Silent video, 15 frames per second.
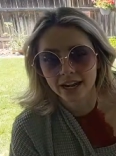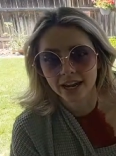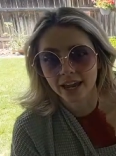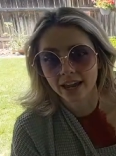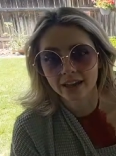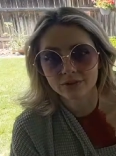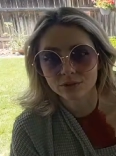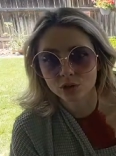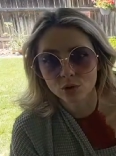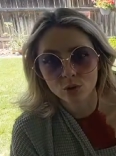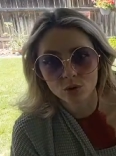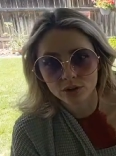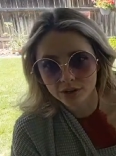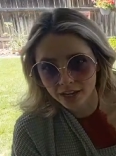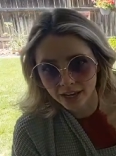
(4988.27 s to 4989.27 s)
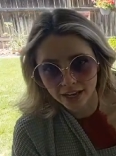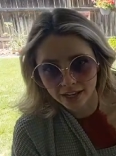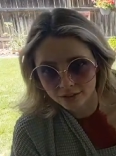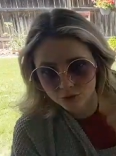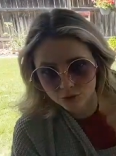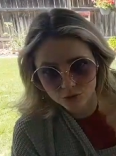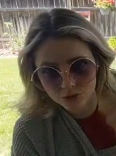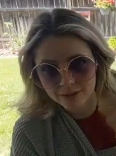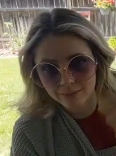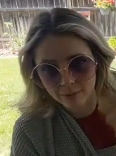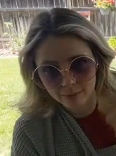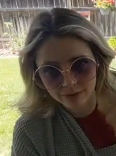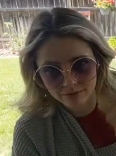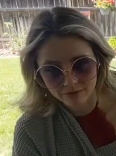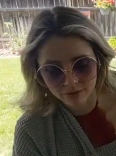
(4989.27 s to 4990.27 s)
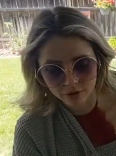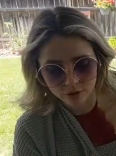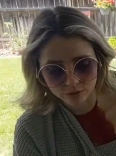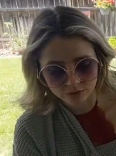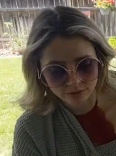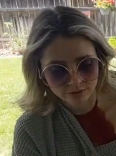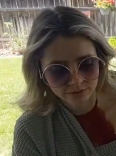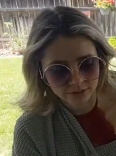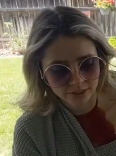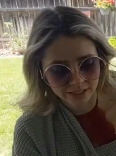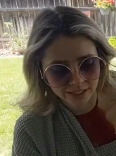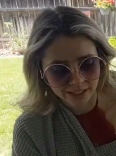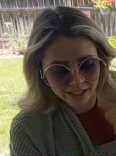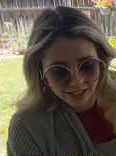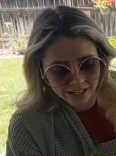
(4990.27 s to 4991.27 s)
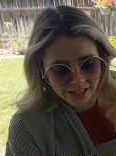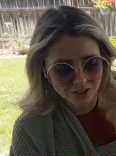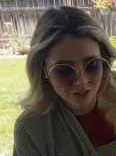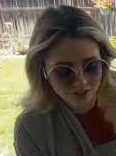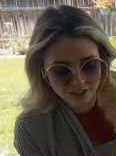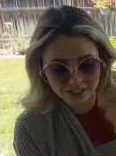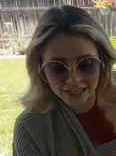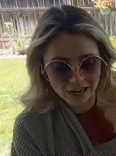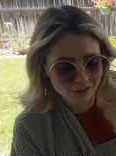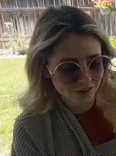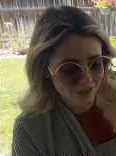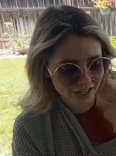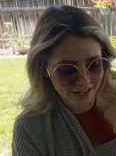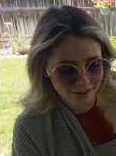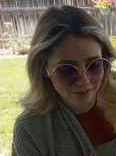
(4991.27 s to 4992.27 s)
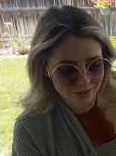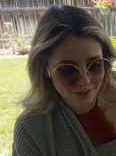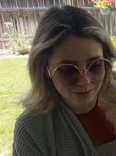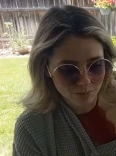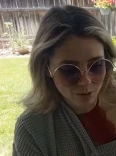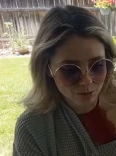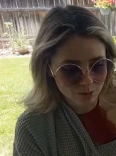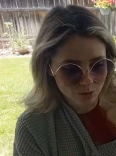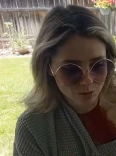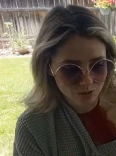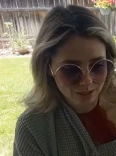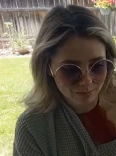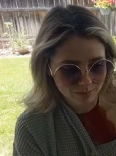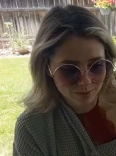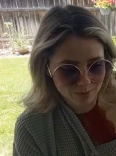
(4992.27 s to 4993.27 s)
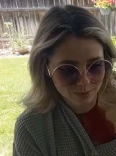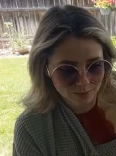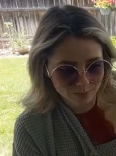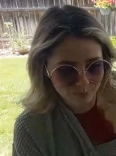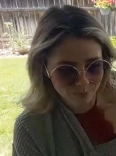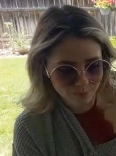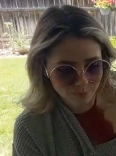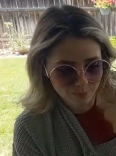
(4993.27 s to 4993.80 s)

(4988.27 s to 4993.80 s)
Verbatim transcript: I can't record and stream on my phone. That's just the downside of some mobile streams.